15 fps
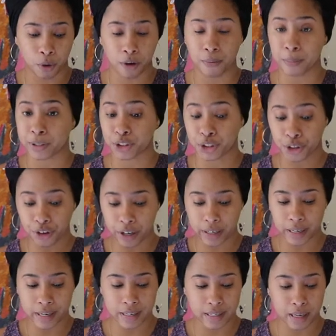or
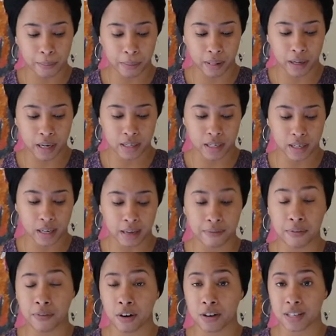maturity is the ability to give
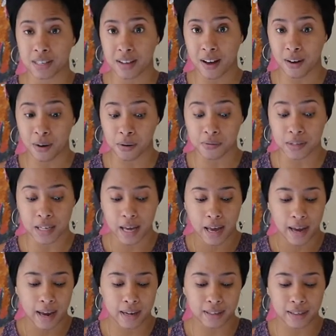of ourselves
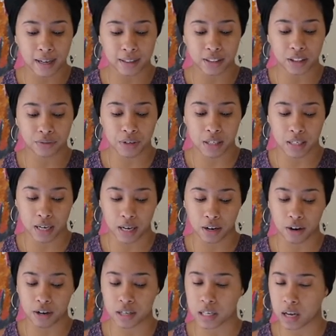and yet to retain
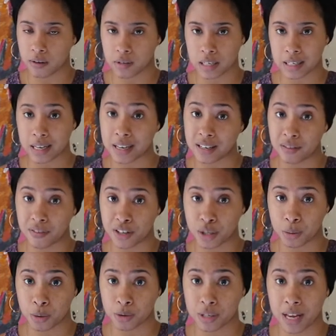ourselves as
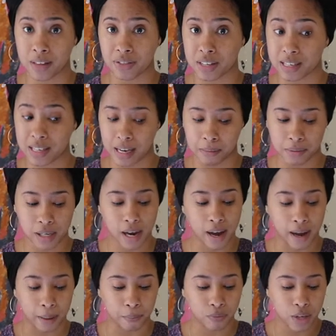individuals at the same
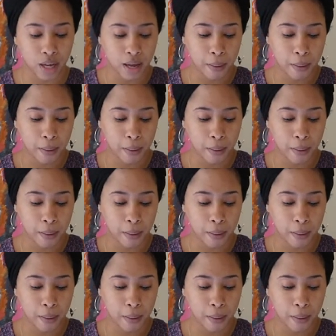time.